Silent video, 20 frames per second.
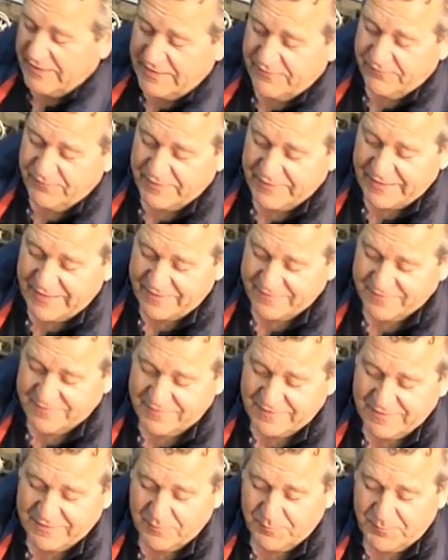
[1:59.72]
even get
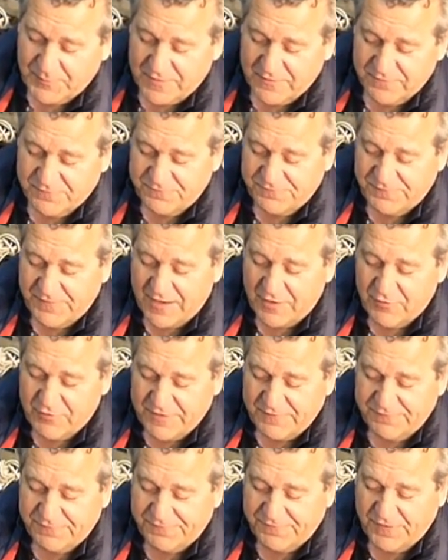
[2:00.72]
a little bit of
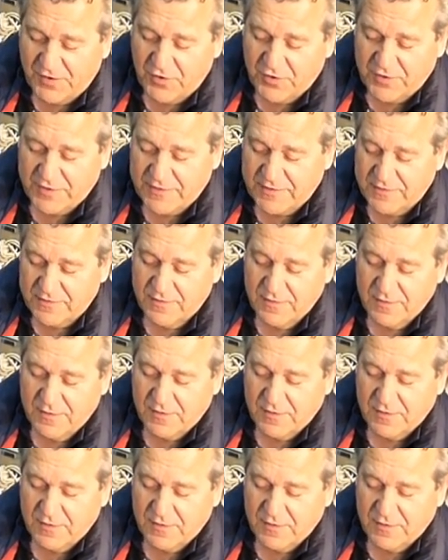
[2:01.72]
very fine